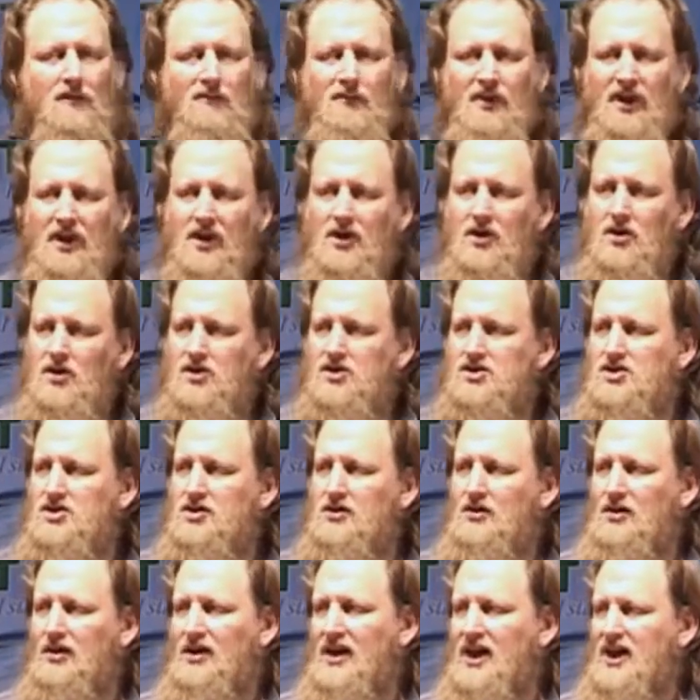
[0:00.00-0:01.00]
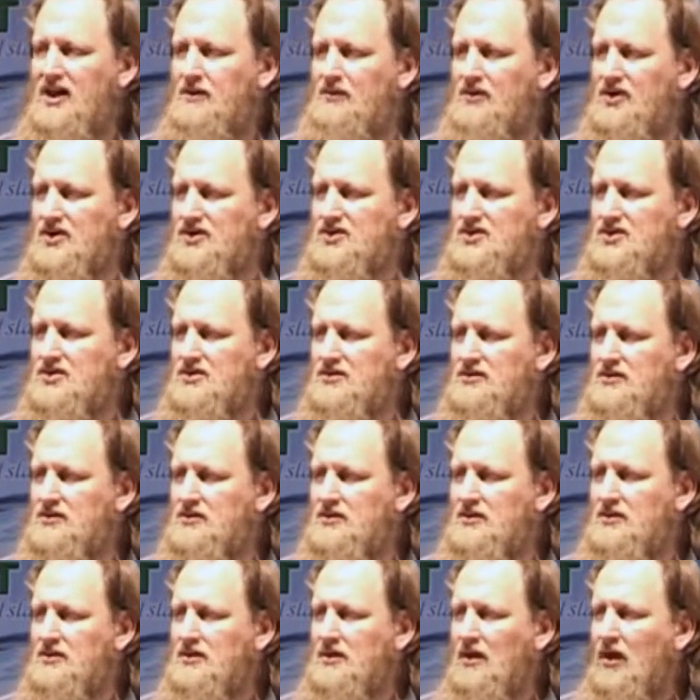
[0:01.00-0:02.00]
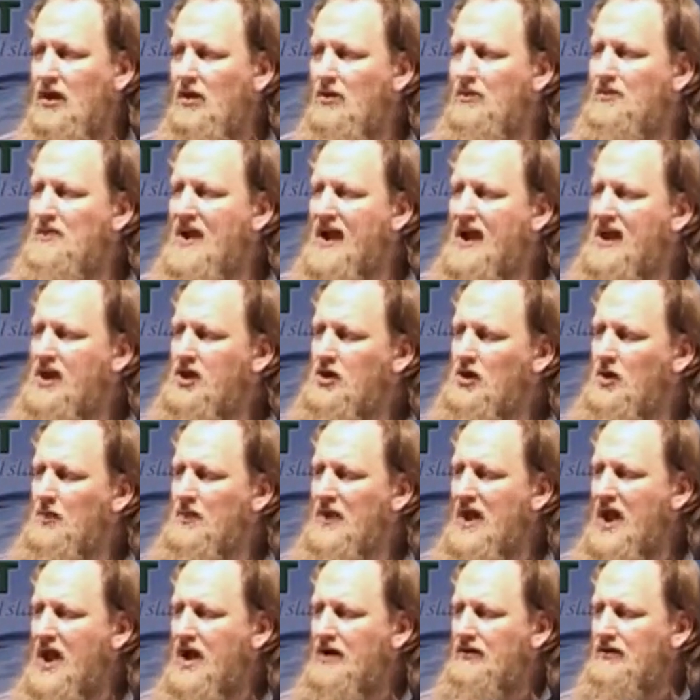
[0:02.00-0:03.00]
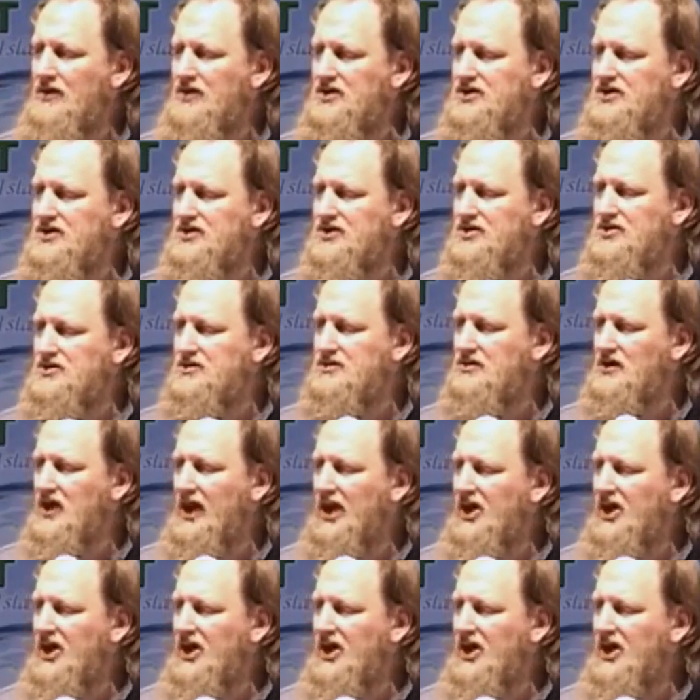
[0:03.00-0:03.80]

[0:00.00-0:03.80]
Be good to your neighbors. Obey your parents